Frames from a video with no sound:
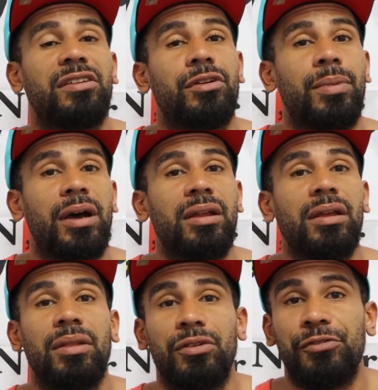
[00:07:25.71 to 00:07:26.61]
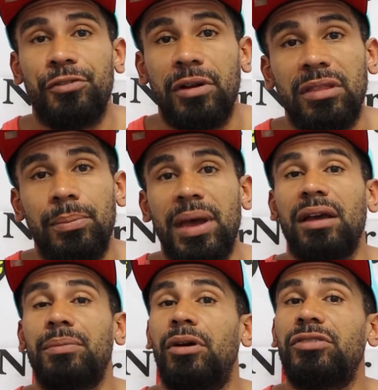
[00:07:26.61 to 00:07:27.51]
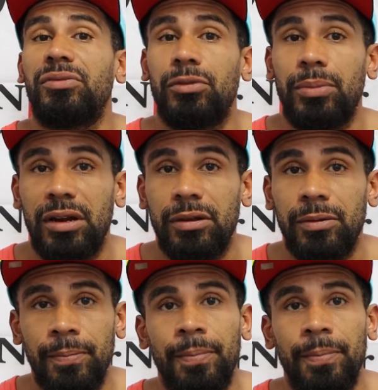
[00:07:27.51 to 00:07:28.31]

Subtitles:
of your body and the front and the back parts of your body.